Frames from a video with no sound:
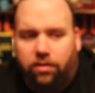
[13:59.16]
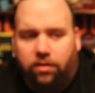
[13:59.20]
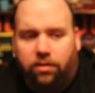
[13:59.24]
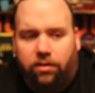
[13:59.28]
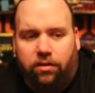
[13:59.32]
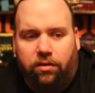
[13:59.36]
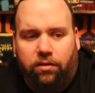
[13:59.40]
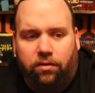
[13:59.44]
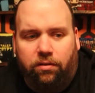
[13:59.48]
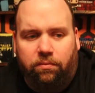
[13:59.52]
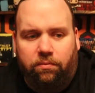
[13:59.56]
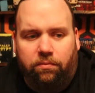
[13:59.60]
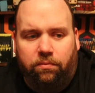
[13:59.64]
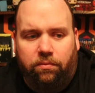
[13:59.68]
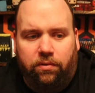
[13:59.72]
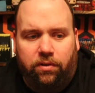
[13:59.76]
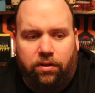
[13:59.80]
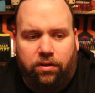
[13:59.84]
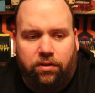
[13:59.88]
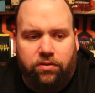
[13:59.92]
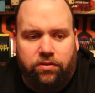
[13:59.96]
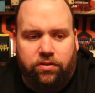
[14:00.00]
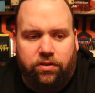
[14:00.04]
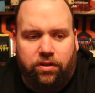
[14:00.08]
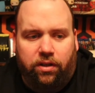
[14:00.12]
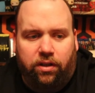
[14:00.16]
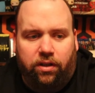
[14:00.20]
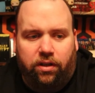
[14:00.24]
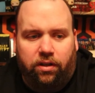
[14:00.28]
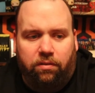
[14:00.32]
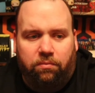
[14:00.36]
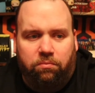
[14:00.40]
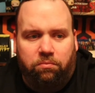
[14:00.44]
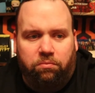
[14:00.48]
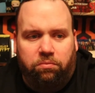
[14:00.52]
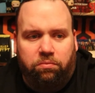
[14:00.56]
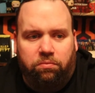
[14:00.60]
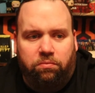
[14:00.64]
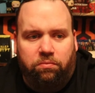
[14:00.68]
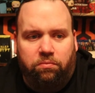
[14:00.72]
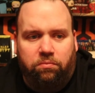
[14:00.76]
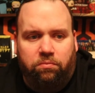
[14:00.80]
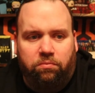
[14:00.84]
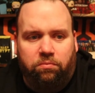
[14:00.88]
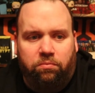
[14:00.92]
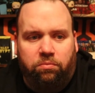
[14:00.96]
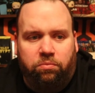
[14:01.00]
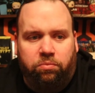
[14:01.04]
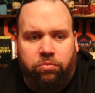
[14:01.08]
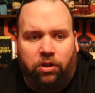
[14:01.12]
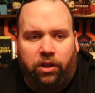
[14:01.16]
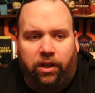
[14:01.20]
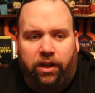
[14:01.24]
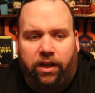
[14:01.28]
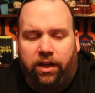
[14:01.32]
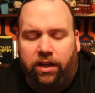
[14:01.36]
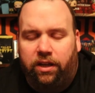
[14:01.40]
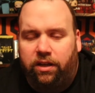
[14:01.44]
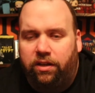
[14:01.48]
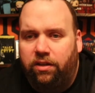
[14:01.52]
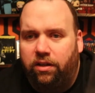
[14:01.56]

You know, there's Blade,